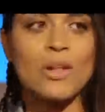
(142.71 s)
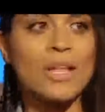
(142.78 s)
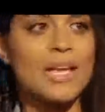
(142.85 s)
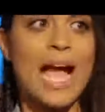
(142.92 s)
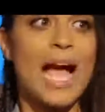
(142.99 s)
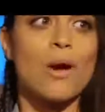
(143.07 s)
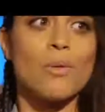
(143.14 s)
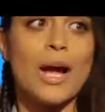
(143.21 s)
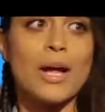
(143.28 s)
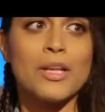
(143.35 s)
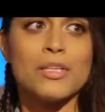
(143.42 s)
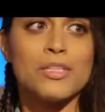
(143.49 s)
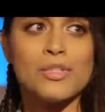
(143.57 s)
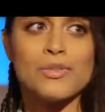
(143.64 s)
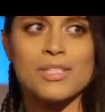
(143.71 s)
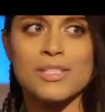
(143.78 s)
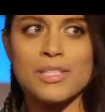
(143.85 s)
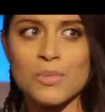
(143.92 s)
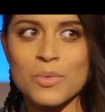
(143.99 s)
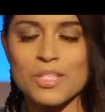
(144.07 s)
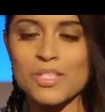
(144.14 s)
people are like, how? How do you do
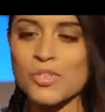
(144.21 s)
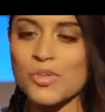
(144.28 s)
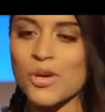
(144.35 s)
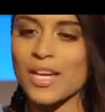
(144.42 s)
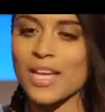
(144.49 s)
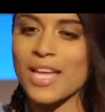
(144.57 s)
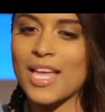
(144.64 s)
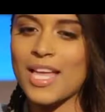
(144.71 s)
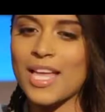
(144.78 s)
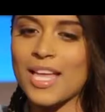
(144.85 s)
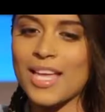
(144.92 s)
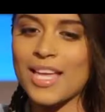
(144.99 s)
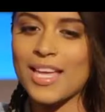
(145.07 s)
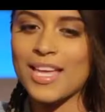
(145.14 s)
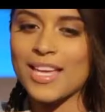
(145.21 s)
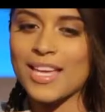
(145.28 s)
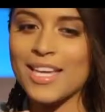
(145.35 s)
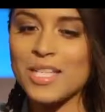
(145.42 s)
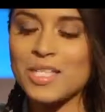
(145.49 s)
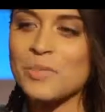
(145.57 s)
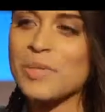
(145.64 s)
this? Like, what is the trick?
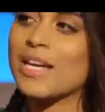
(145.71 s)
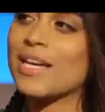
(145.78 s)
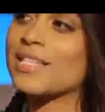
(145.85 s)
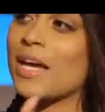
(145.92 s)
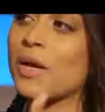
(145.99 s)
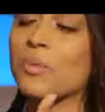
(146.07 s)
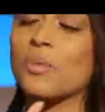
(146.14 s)
It's because